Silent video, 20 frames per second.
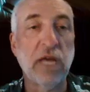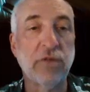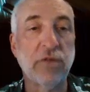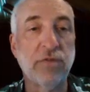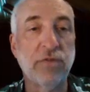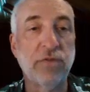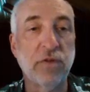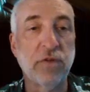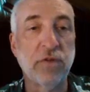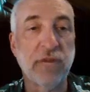
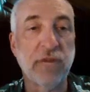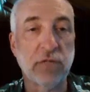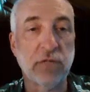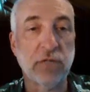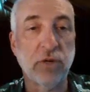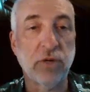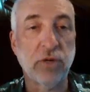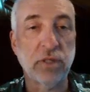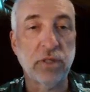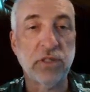two-level full
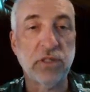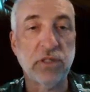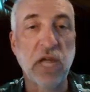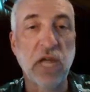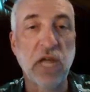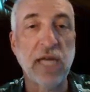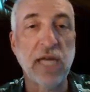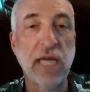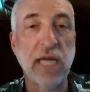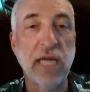factorial
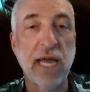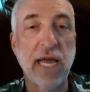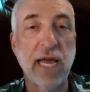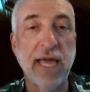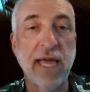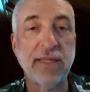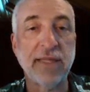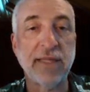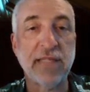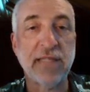
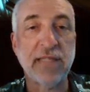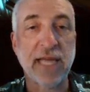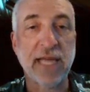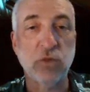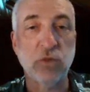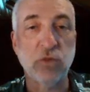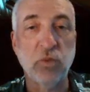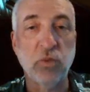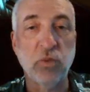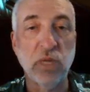design, I add
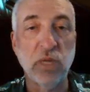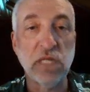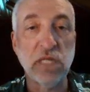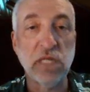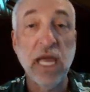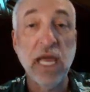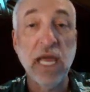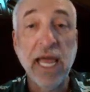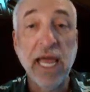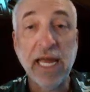these axial
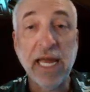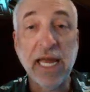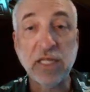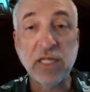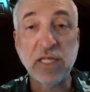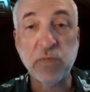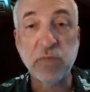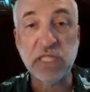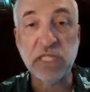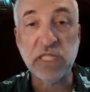points,
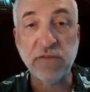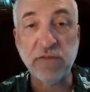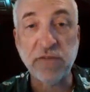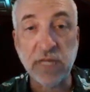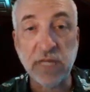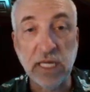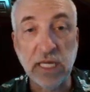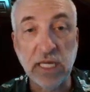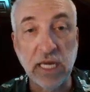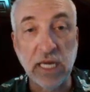and I
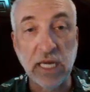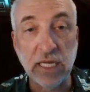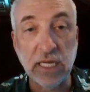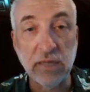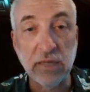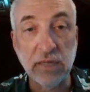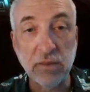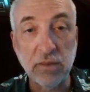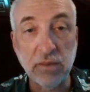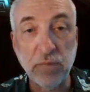
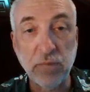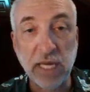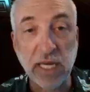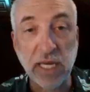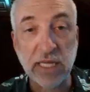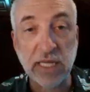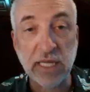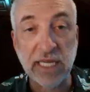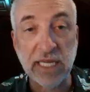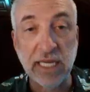specifically
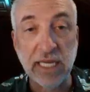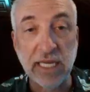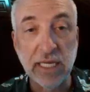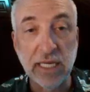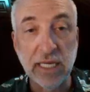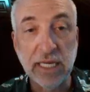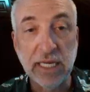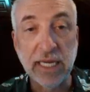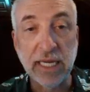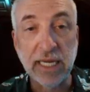pick
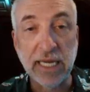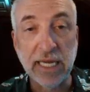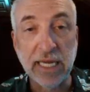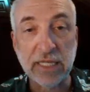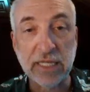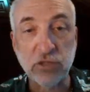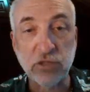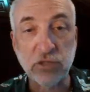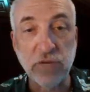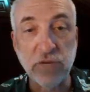the
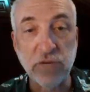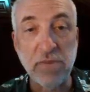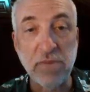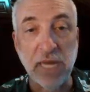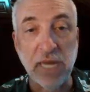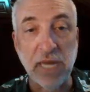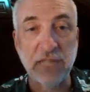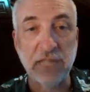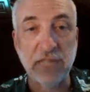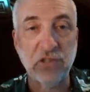
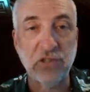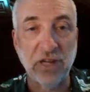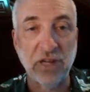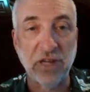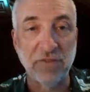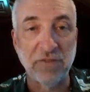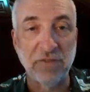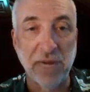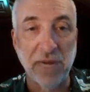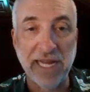
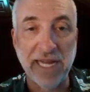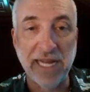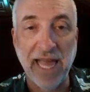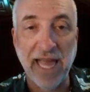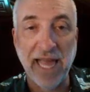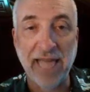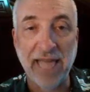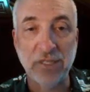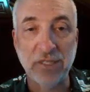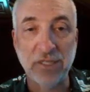extremeness of
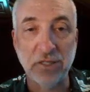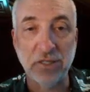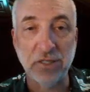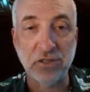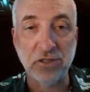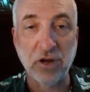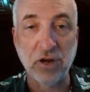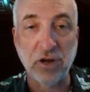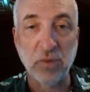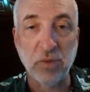my
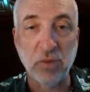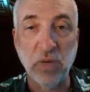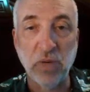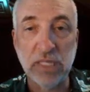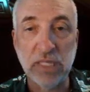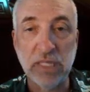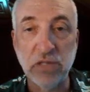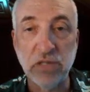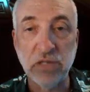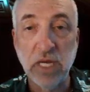axial
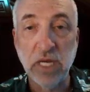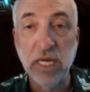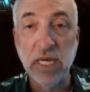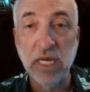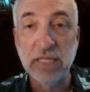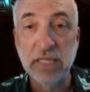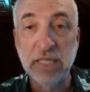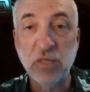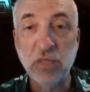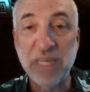star points
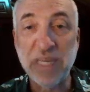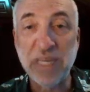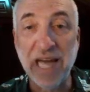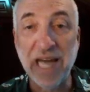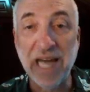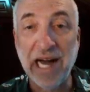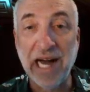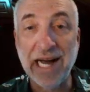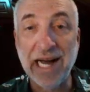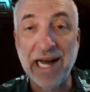to
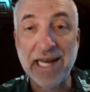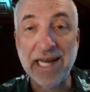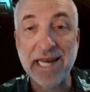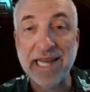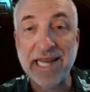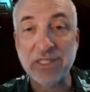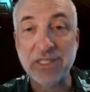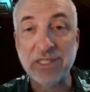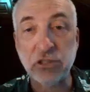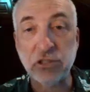be
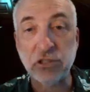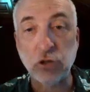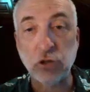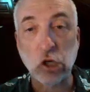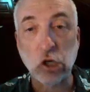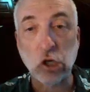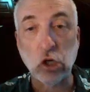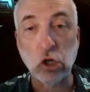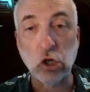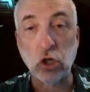on a
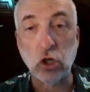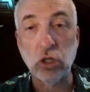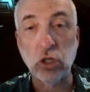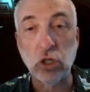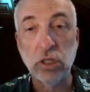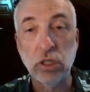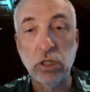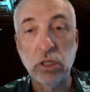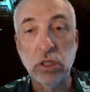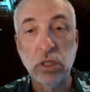
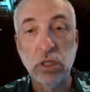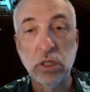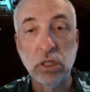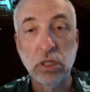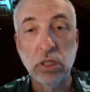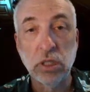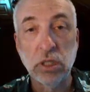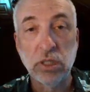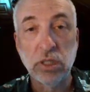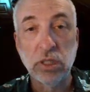circle
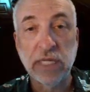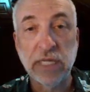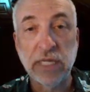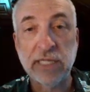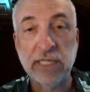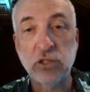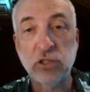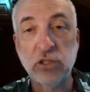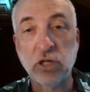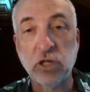
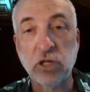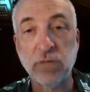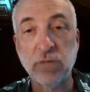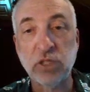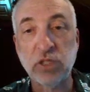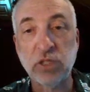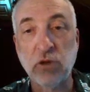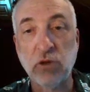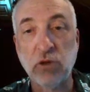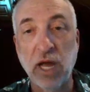that is
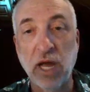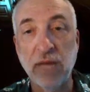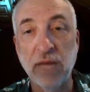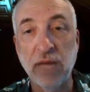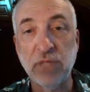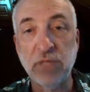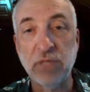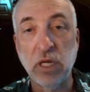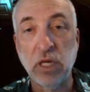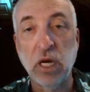
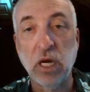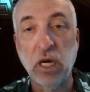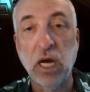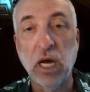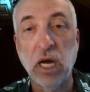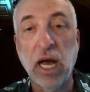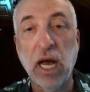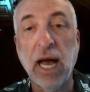circumscribed